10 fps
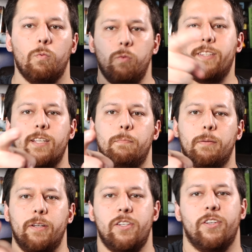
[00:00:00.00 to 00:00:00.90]
What's up,
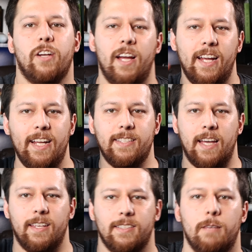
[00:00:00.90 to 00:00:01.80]
Liberty Junior High? It's
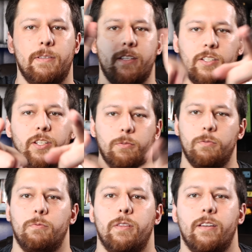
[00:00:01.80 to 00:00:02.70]
Alex coming to you
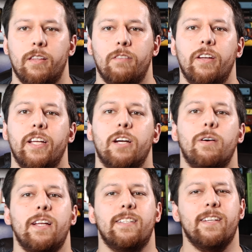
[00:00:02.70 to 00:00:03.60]
with another video,
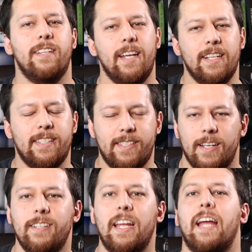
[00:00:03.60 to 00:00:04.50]
and today is
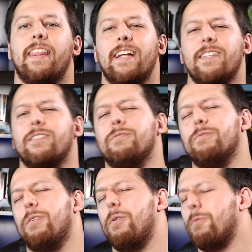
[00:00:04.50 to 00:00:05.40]
Sunday, and that's
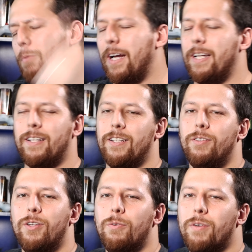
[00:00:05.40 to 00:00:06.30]
right, you
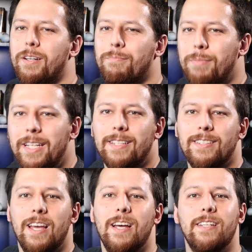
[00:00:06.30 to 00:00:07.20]
know what it means.
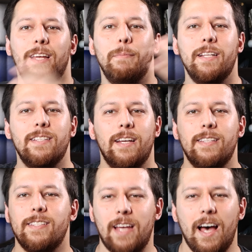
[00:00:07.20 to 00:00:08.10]
That means
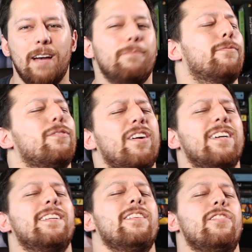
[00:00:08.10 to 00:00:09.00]
it's time for
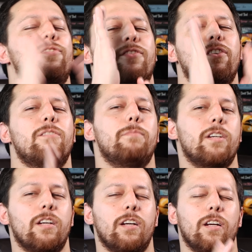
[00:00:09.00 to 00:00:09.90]
another
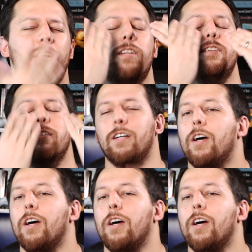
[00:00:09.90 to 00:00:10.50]
sermon.